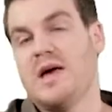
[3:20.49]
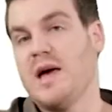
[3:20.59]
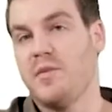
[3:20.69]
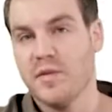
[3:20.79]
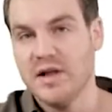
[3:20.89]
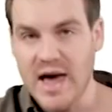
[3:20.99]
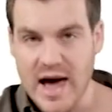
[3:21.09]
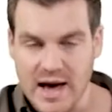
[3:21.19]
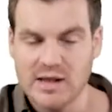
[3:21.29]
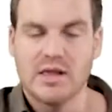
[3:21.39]
And we really
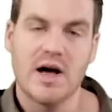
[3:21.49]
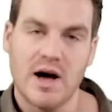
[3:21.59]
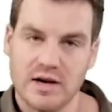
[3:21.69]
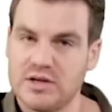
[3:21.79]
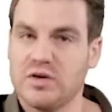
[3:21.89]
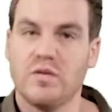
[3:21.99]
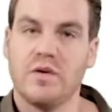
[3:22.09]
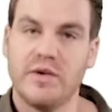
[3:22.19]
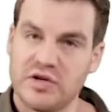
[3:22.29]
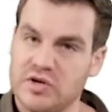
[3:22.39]
add a lot to
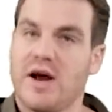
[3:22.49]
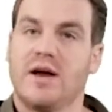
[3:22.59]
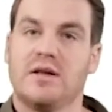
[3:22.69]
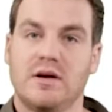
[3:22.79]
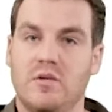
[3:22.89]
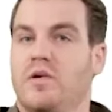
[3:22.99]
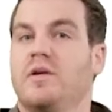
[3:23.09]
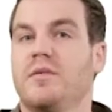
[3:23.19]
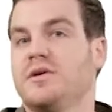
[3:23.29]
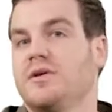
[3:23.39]
when we strike the chord
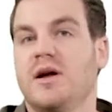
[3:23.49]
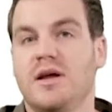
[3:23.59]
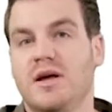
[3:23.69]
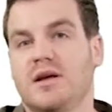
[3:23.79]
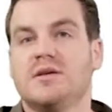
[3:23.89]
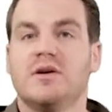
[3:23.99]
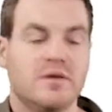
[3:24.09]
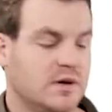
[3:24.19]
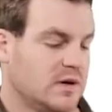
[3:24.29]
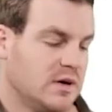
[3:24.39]
that we're trying to hit.
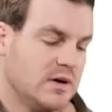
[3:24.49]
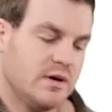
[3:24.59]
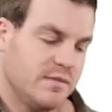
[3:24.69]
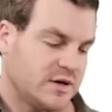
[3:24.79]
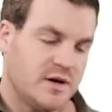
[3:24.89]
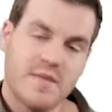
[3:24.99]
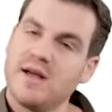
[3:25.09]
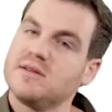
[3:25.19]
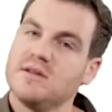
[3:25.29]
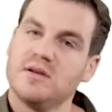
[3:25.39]
So make sure you
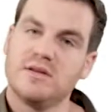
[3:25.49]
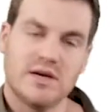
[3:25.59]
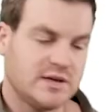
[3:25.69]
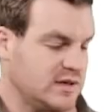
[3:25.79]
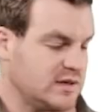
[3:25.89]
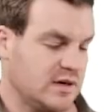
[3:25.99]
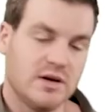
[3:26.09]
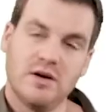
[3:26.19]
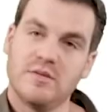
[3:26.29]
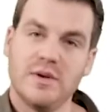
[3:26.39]
master those sessions
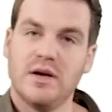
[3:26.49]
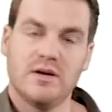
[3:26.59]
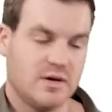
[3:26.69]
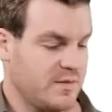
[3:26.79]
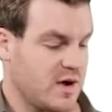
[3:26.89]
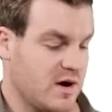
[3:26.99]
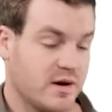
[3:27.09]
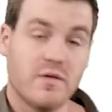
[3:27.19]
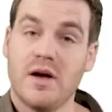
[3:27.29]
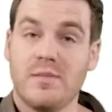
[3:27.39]
and you'll be, be on
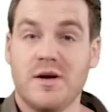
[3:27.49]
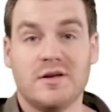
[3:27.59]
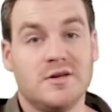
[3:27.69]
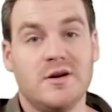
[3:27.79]
your way to playing the